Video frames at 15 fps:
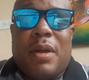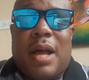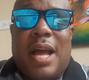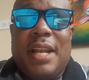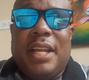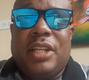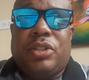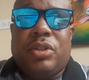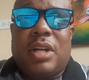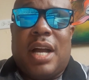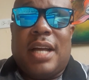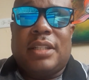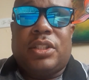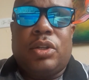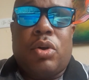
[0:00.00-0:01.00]
I need you
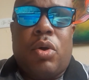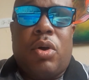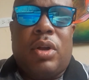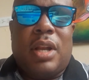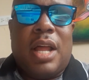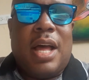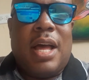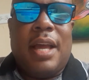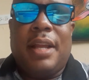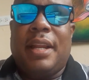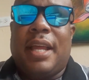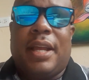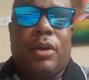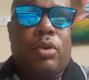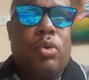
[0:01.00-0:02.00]
guys to go online
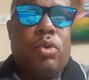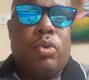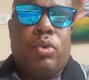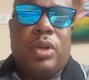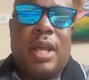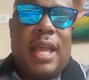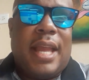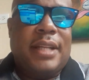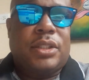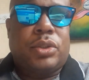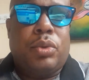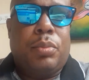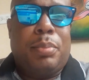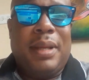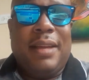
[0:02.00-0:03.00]
and Google the
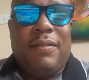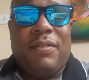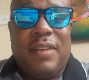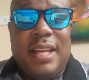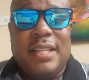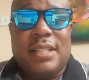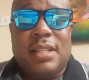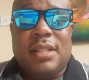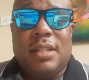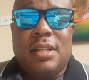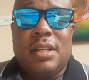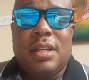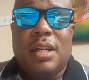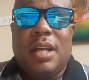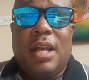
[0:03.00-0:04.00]
H-2B visa
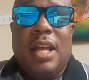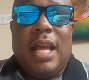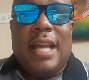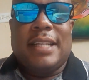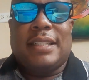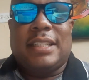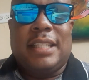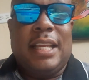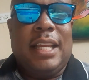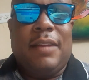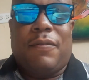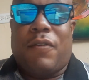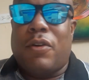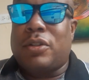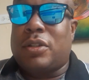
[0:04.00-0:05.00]
and see,
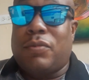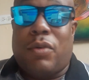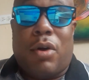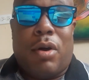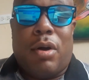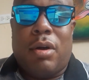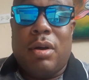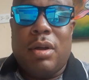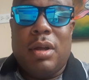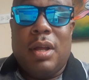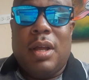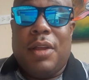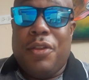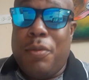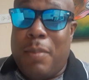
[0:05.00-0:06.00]
first of all,
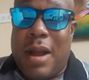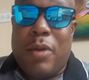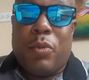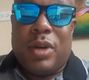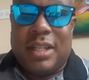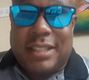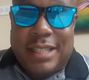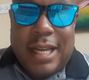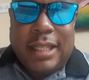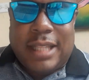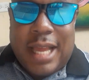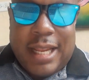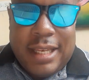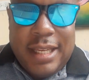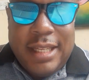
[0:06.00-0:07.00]
you might want to check
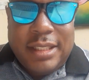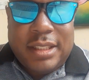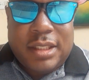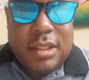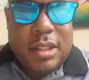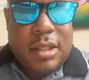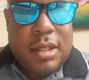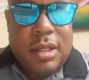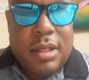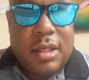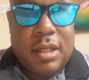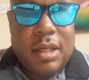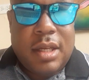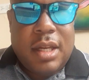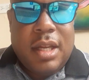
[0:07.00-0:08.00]
that list
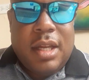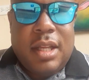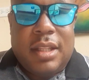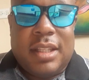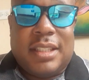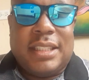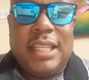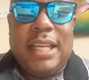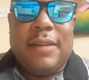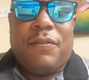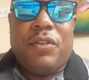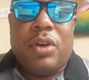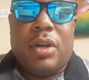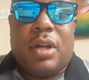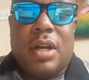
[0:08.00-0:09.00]
to see
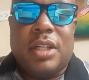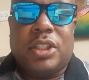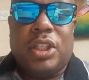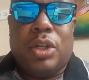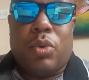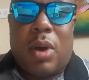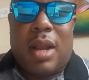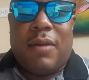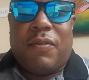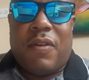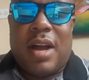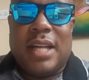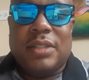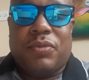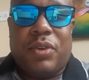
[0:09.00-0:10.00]
if your country
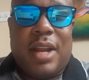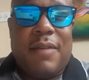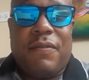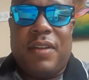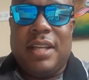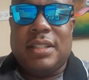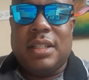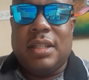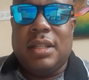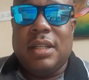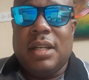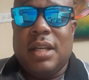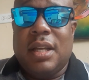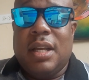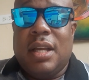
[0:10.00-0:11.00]
qualifies for that visa.
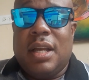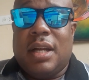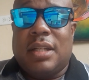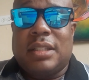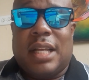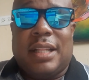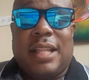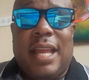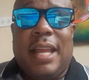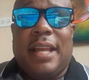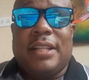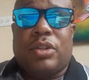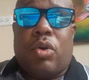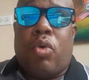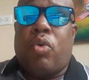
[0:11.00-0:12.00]
Because I think
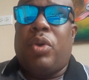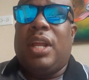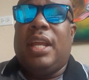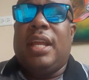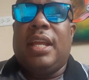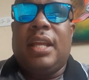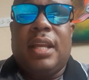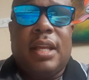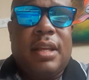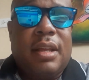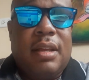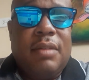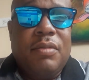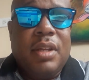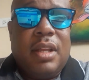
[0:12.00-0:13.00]
it's only,
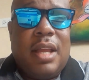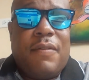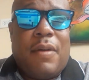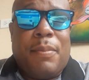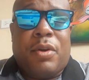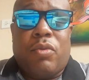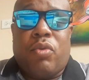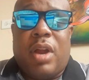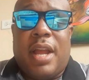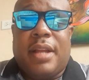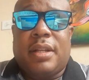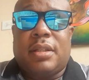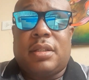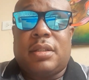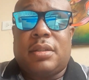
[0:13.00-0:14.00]
if I'm correct,